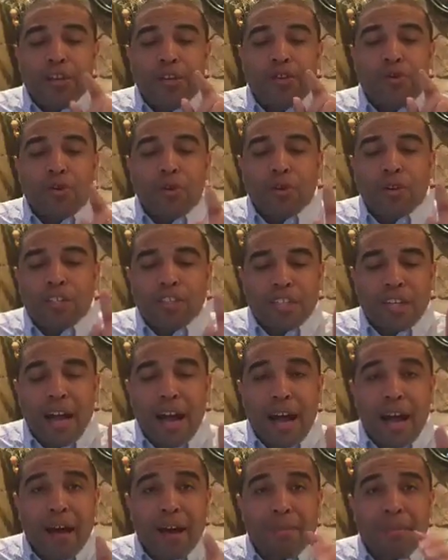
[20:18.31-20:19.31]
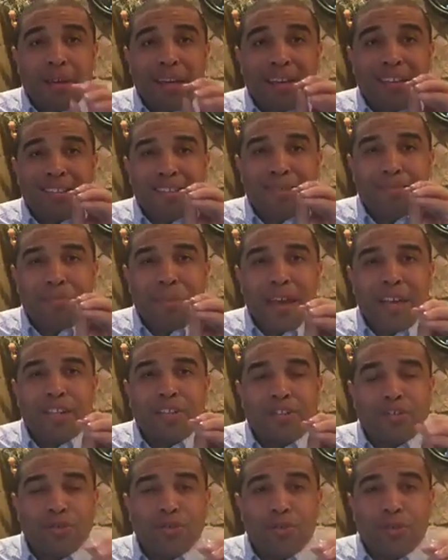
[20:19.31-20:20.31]
Your job is to make
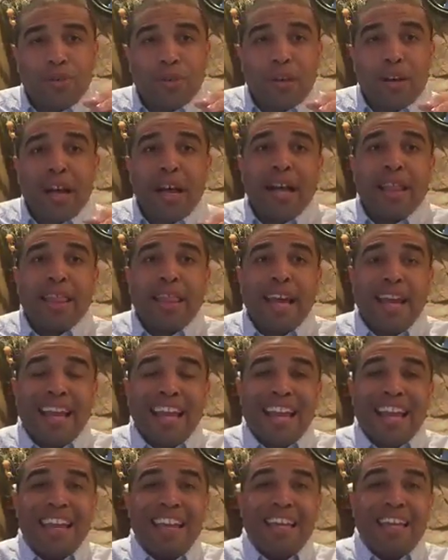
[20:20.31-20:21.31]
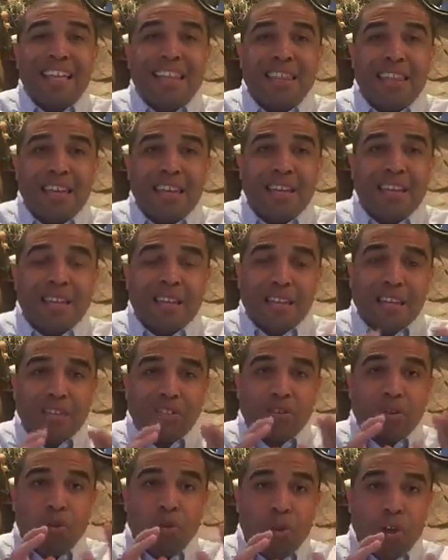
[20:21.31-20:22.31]
sure that anything that is
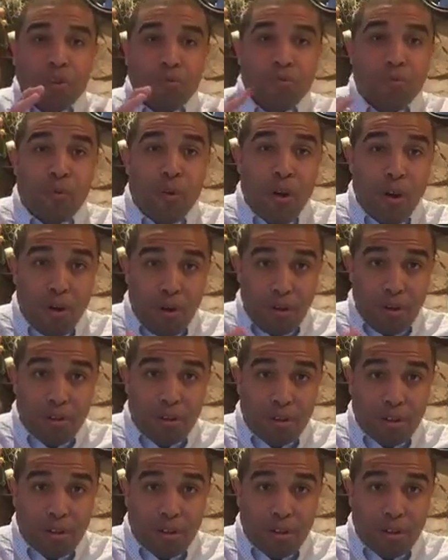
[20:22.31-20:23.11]
going wrong,